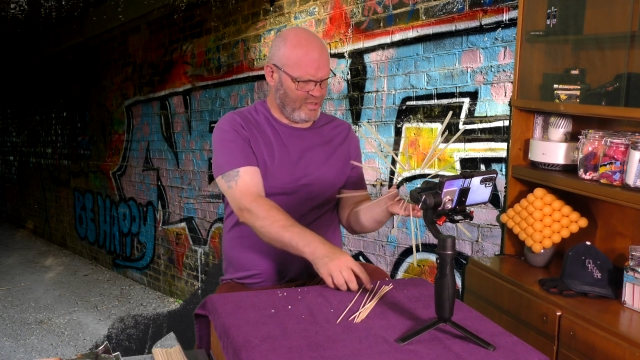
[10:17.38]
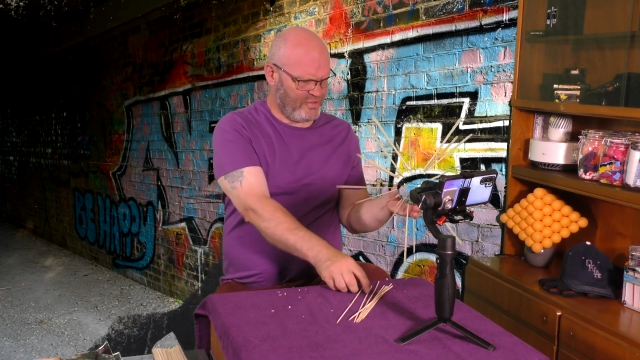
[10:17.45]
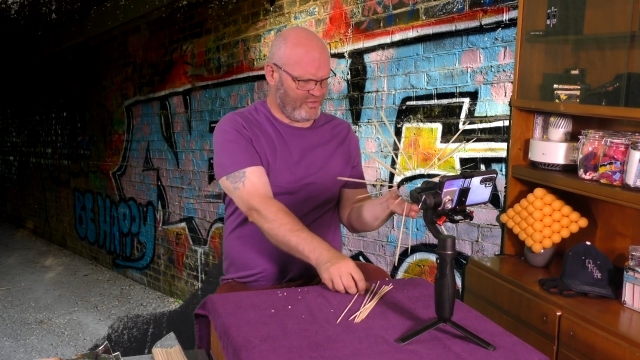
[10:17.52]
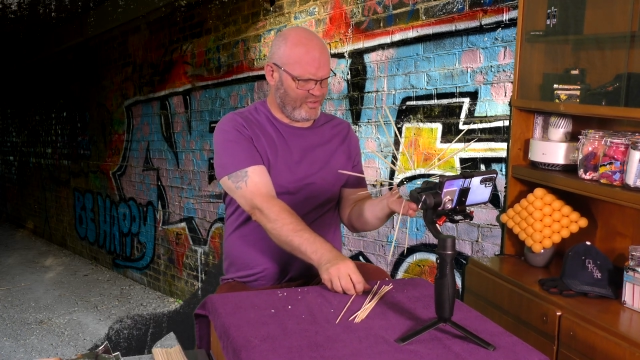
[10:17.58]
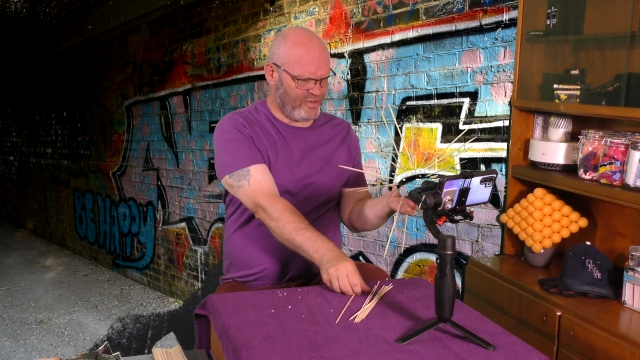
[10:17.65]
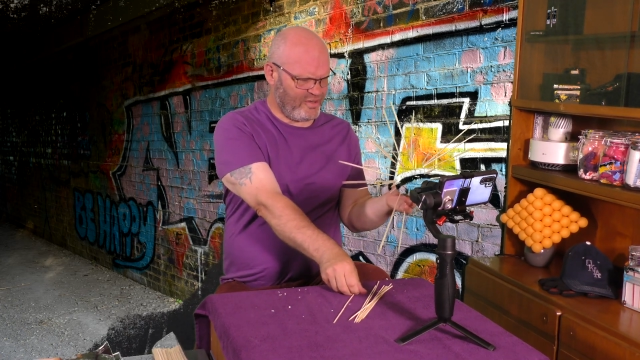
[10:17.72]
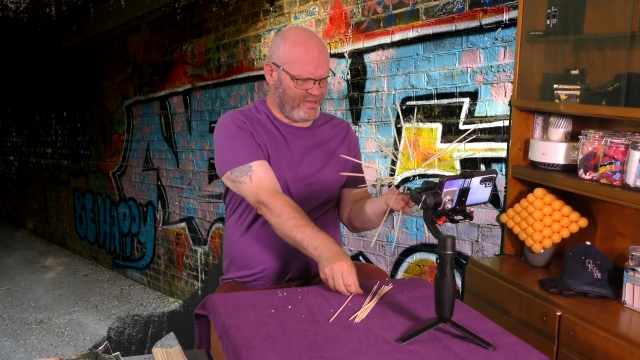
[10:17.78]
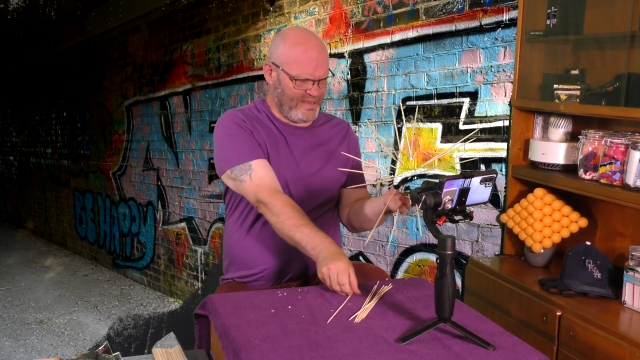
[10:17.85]
It's
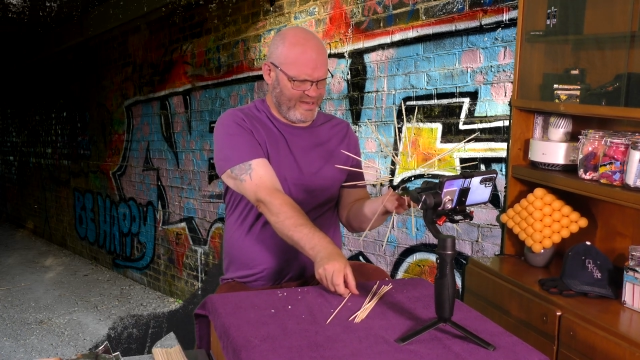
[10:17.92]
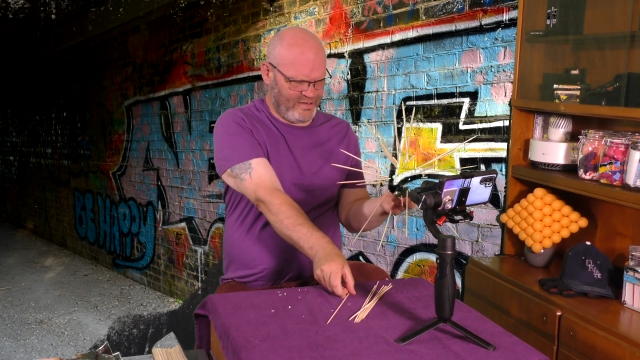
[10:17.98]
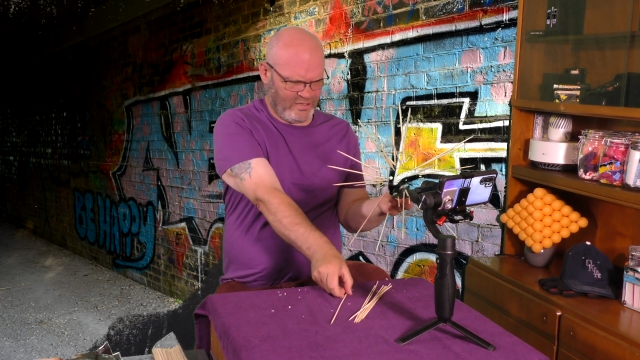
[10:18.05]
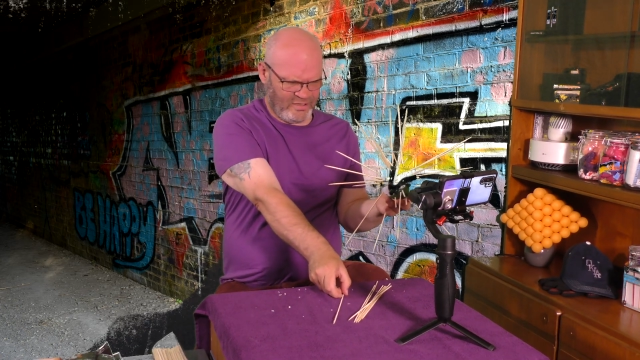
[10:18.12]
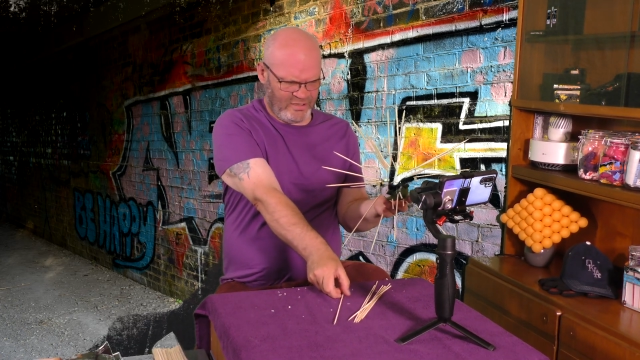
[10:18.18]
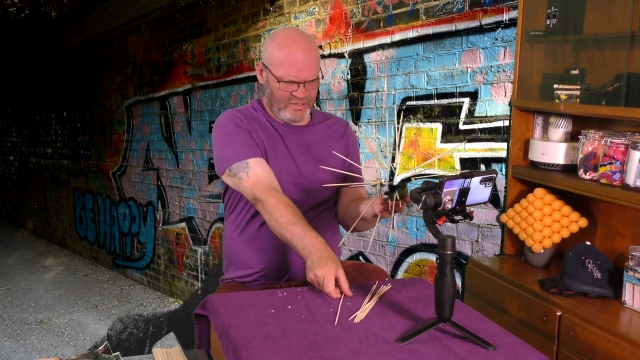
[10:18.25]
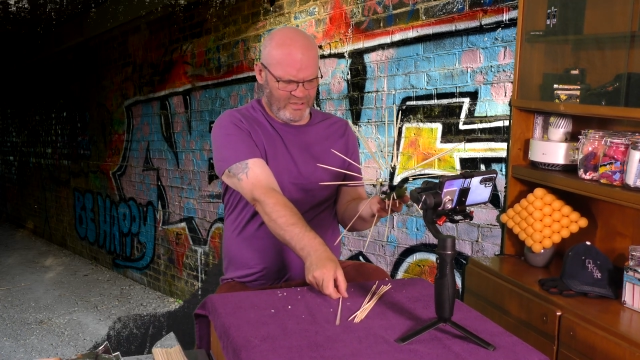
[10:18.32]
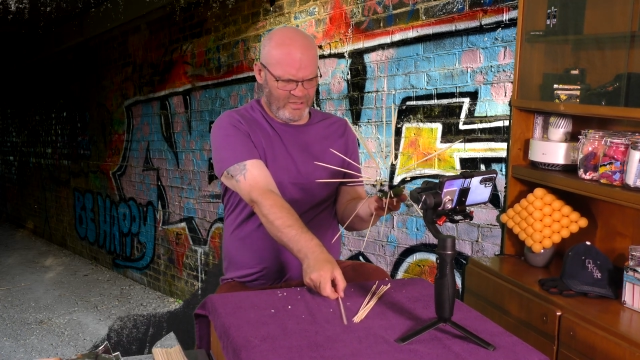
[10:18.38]
gonna need.
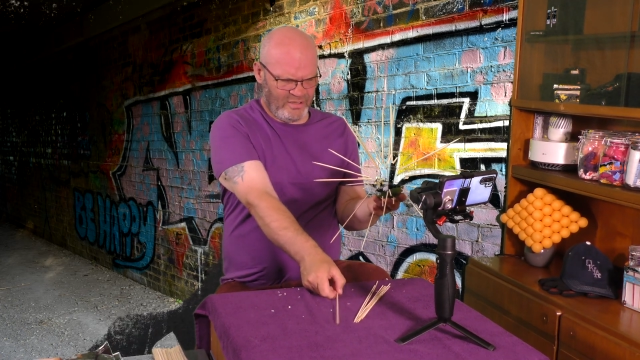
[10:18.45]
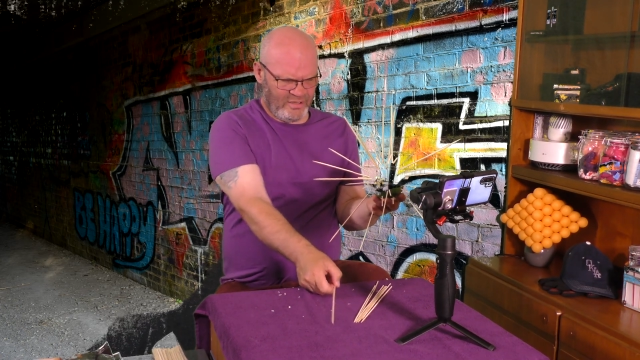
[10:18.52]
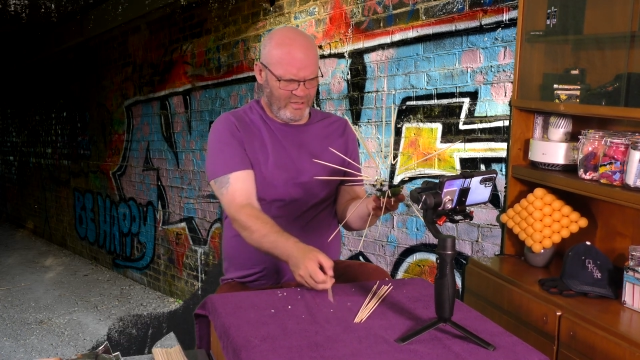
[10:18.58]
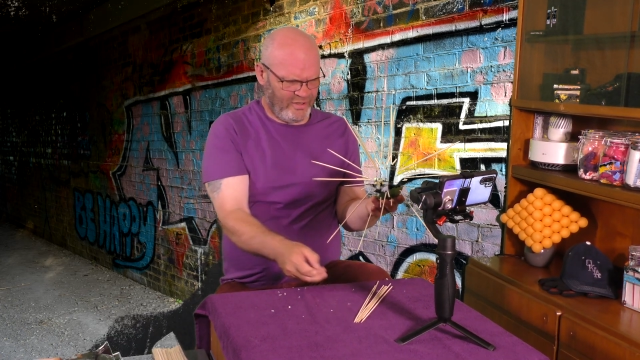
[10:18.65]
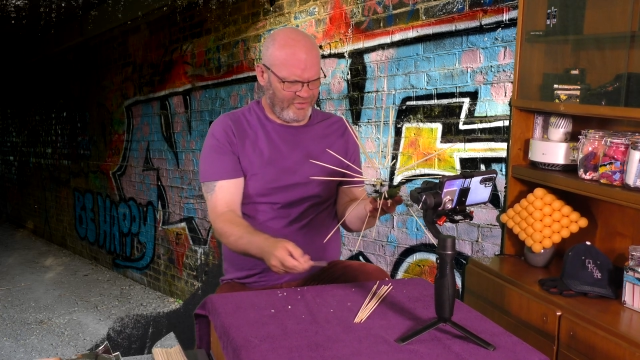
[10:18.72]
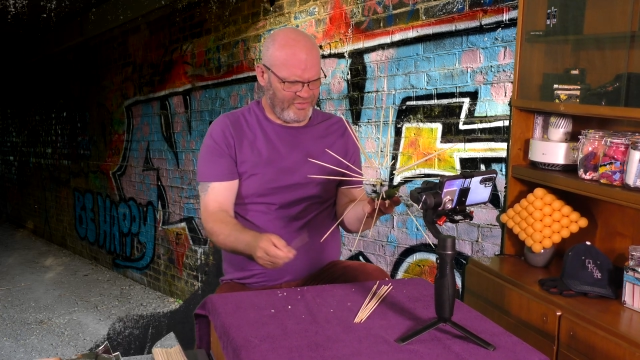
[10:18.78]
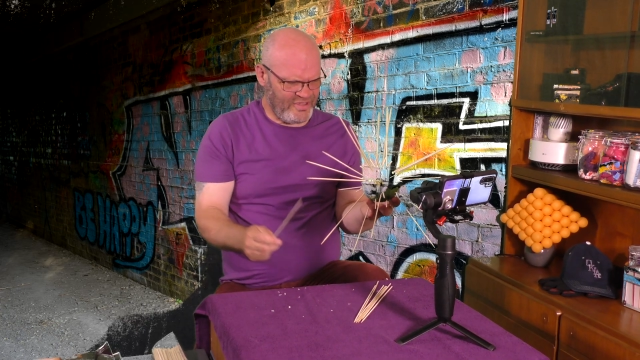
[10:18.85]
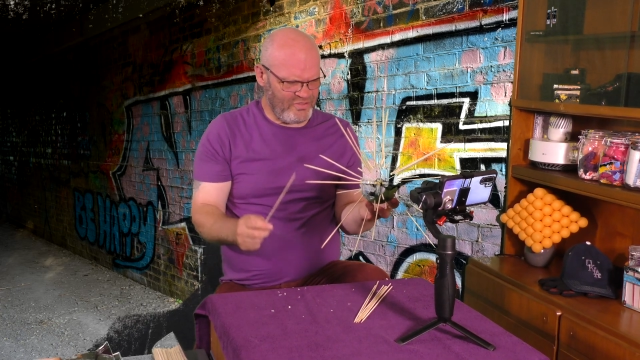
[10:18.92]

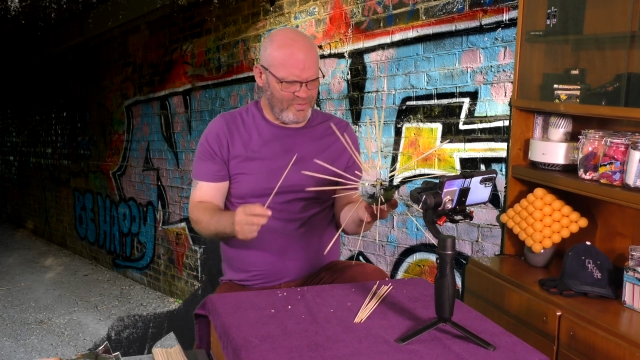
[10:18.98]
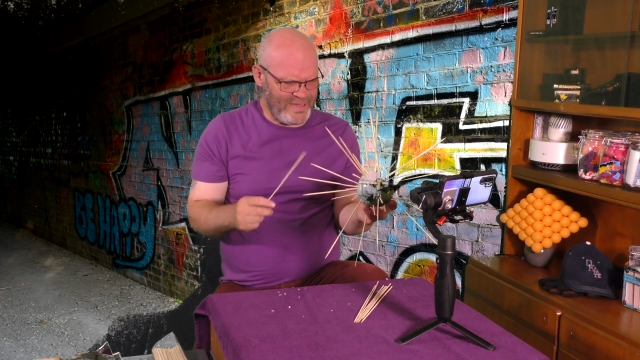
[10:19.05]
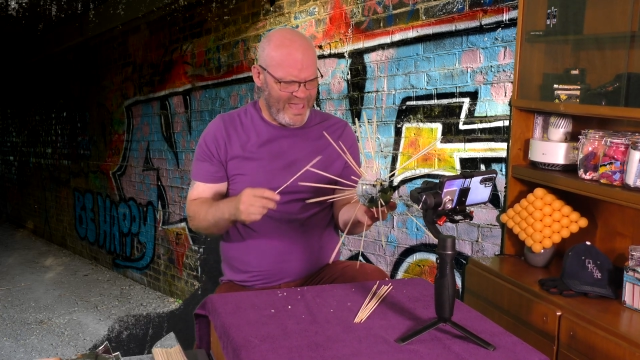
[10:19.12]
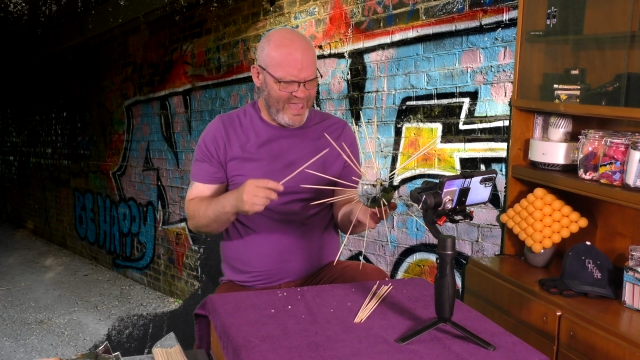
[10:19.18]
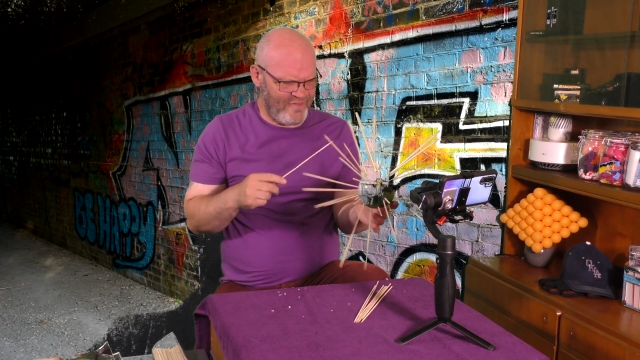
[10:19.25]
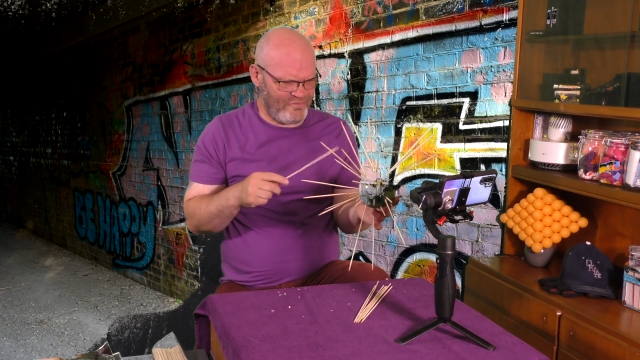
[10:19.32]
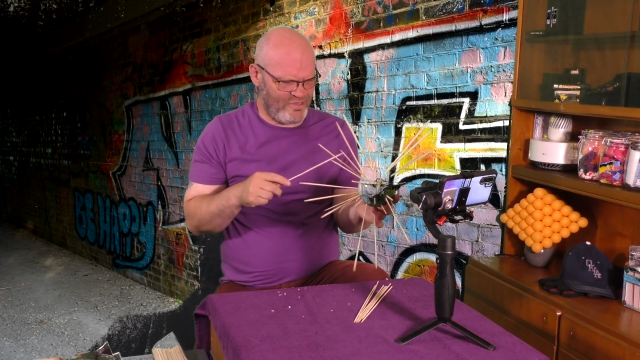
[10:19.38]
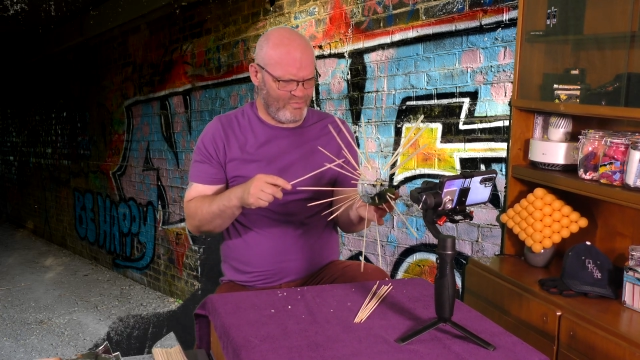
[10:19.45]
I seem to be
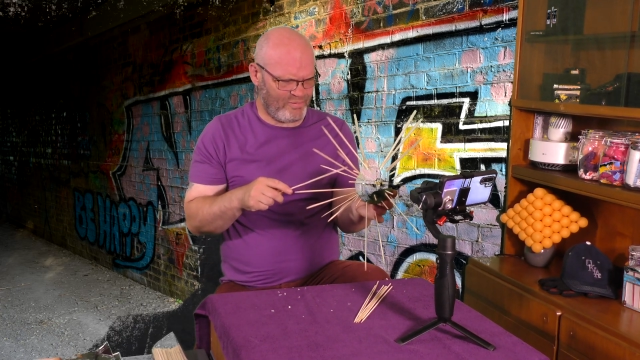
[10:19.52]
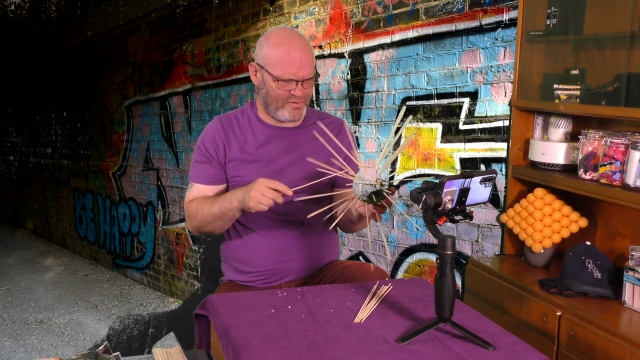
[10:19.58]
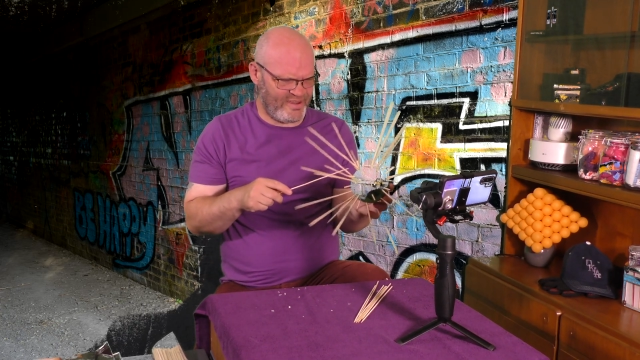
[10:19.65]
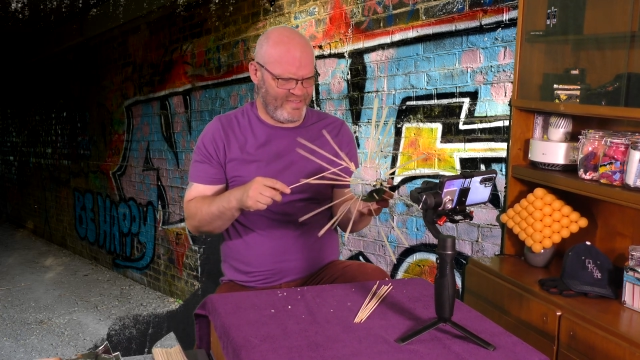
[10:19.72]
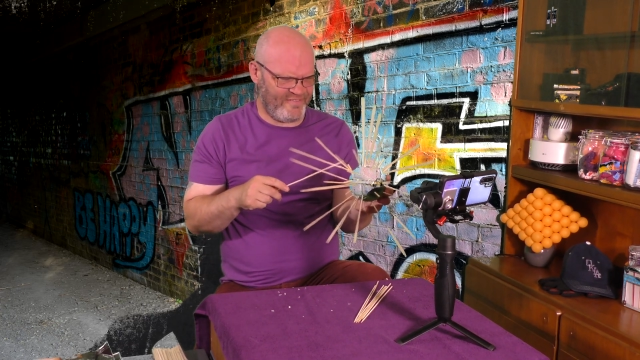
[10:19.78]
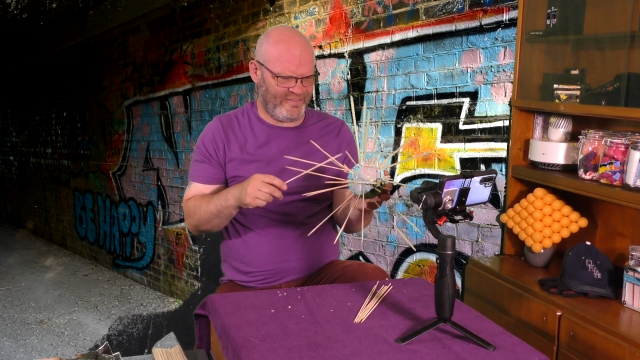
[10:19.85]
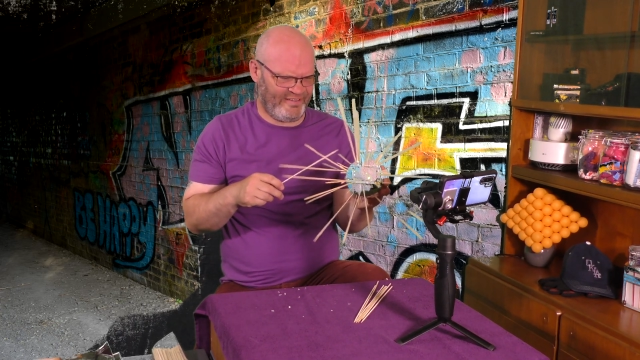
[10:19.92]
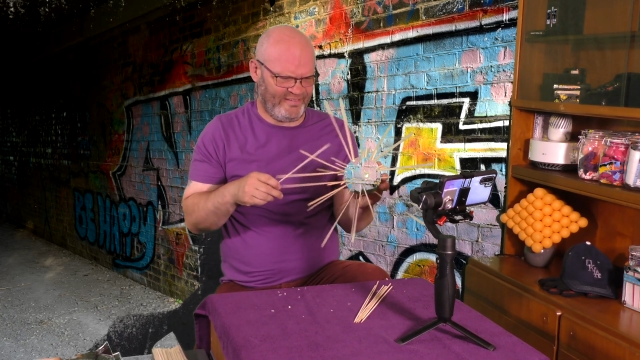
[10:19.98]
heavy
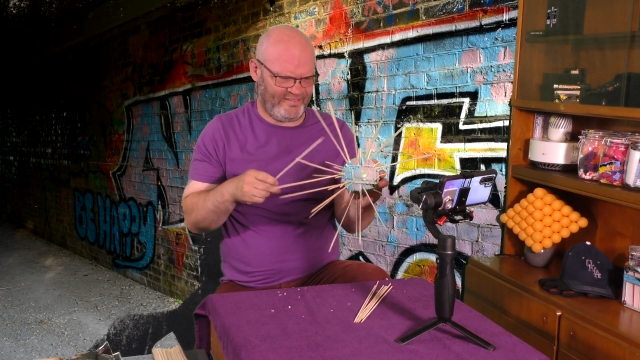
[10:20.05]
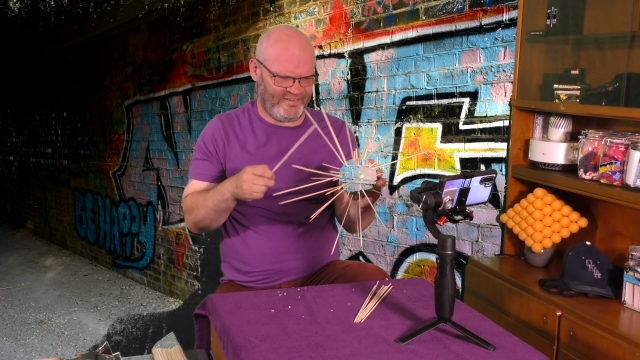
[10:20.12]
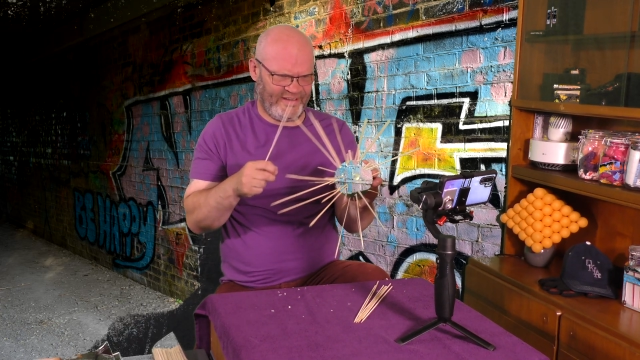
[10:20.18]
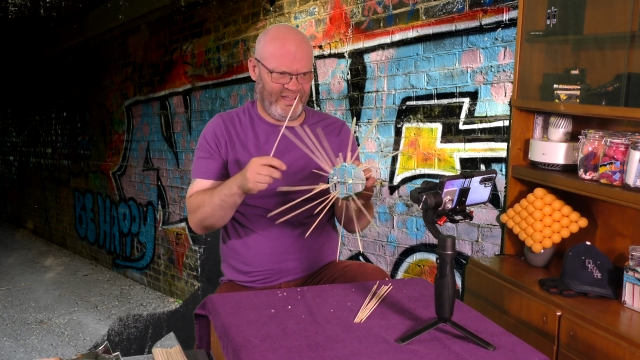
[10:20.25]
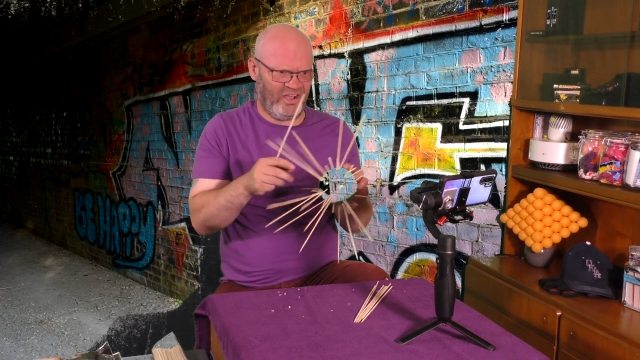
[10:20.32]
breathing today.